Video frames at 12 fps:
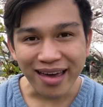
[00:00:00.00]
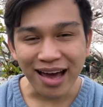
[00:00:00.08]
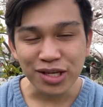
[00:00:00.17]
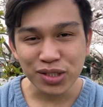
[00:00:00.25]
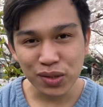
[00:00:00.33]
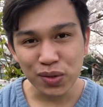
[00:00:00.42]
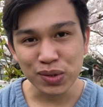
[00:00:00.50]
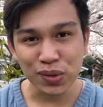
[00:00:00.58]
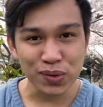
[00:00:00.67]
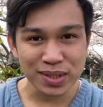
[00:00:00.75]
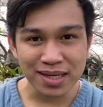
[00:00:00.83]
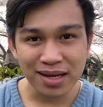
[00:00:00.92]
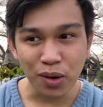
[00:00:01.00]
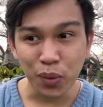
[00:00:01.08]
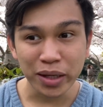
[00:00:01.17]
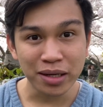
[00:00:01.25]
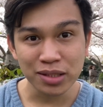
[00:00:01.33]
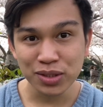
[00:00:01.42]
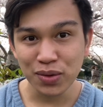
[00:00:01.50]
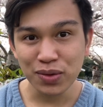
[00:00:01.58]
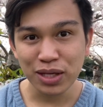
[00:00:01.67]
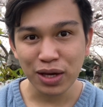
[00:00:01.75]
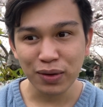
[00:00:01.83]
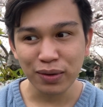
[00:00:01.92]
I chose Osaka, why not
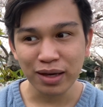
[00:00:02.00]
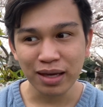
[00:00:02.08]
Tokyo?